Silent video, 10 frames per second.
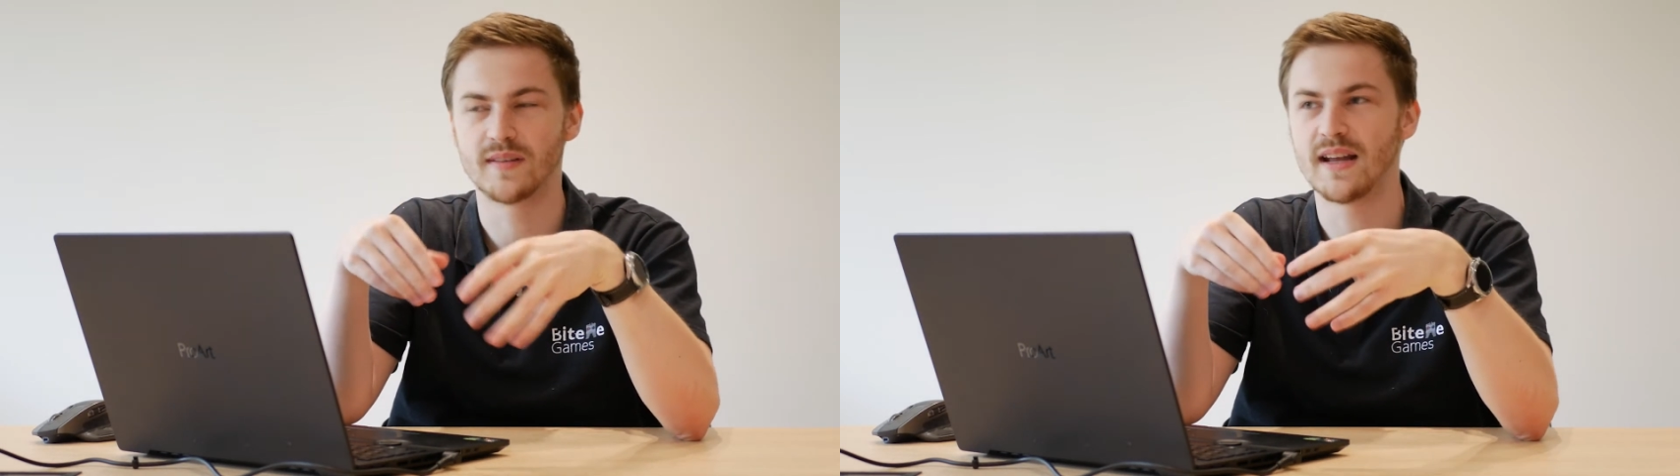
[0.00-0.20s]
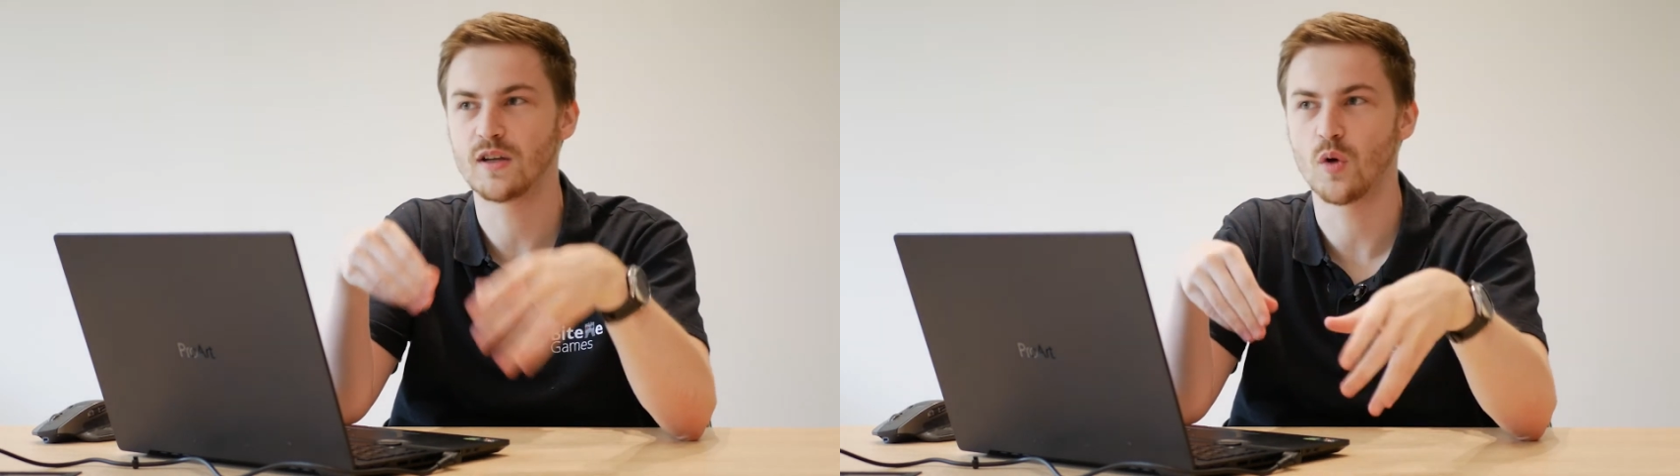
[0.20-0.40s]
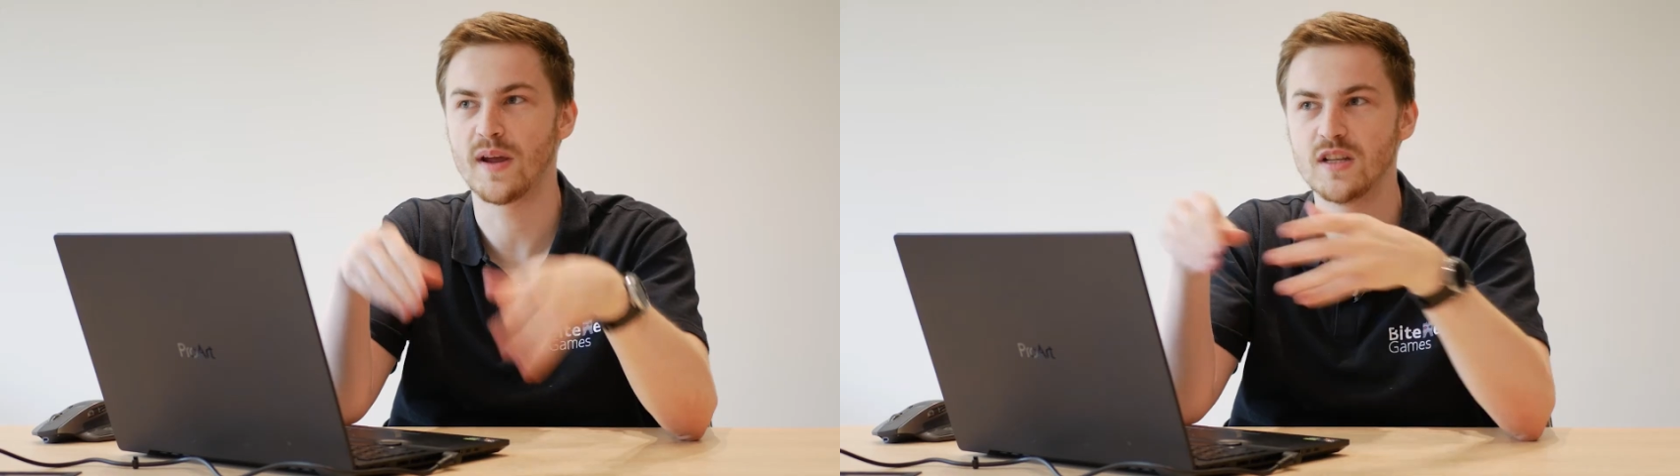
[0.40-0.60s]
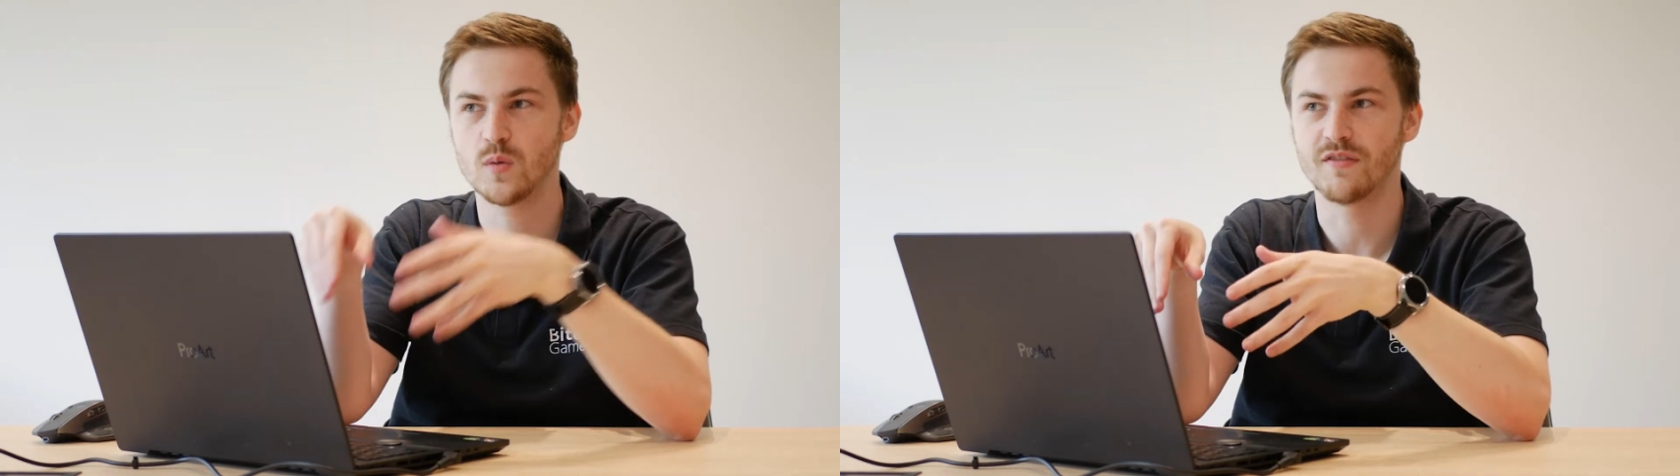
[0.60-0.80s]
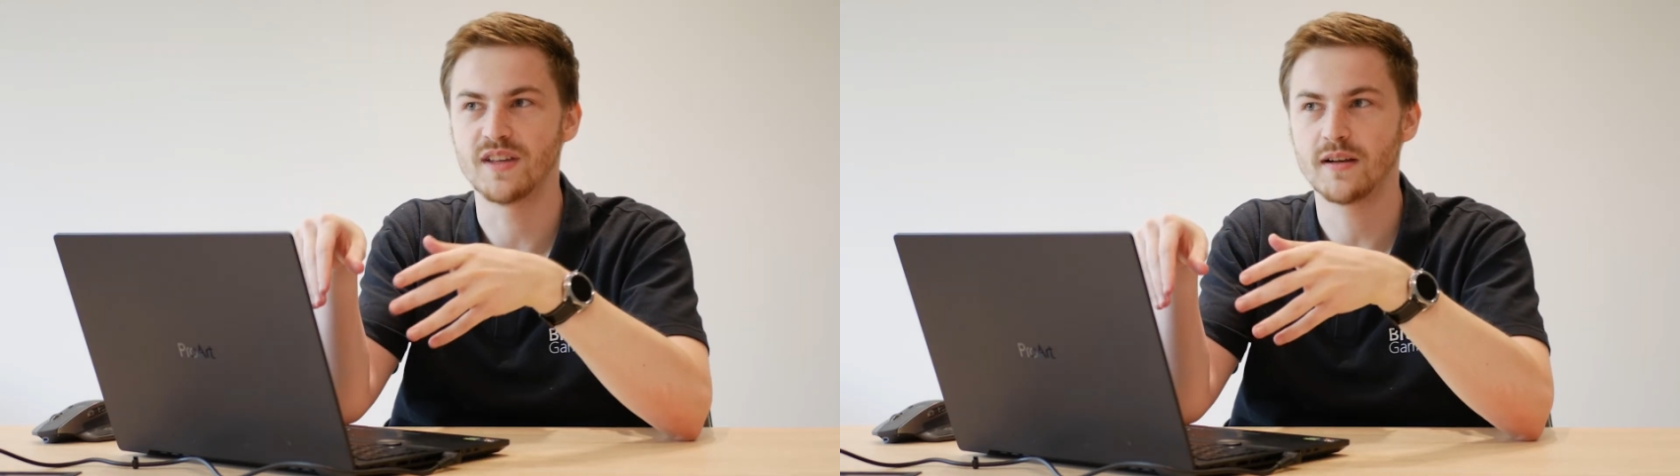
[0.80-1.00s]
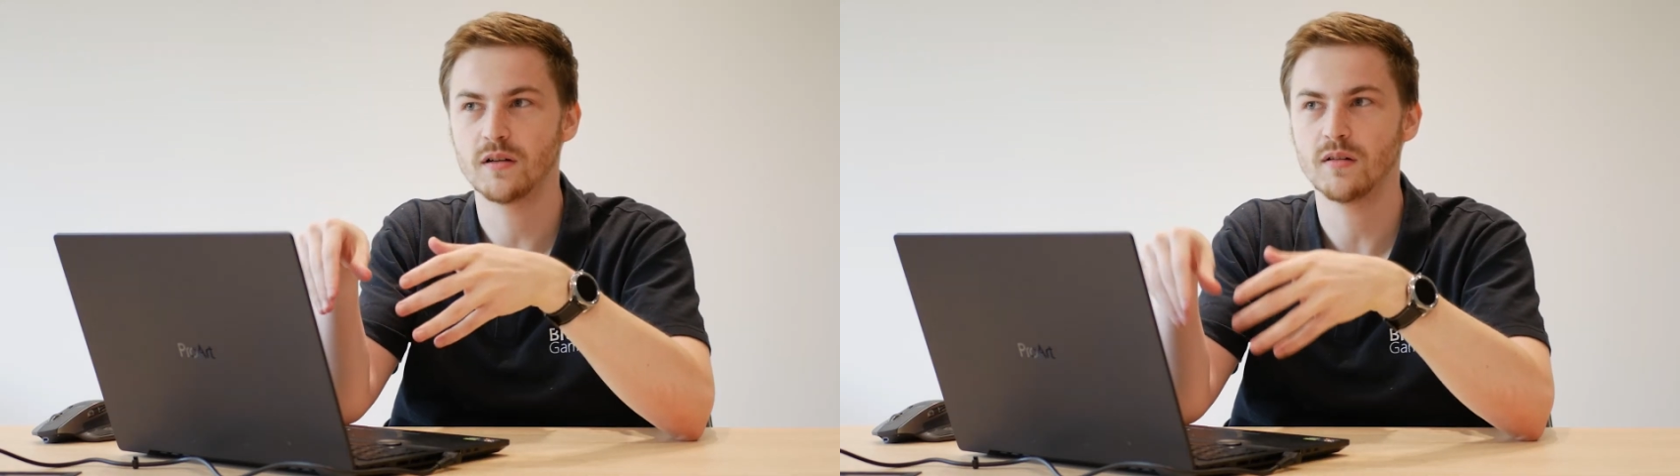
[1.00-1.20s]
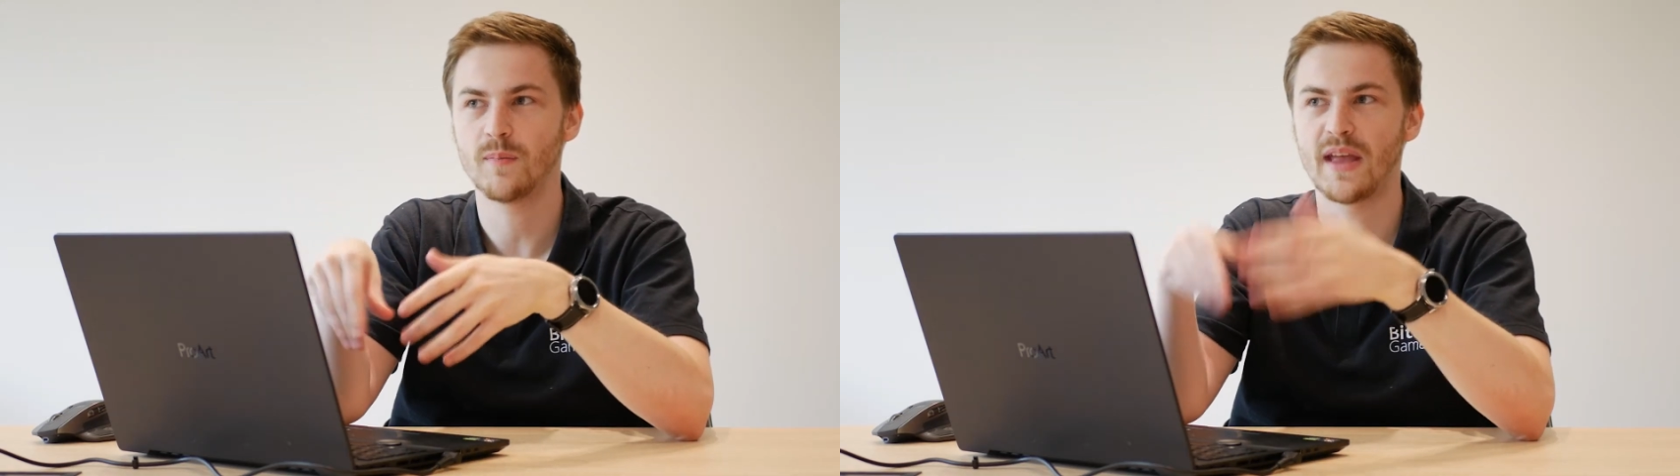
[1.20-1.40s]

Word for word: then go into a vehicle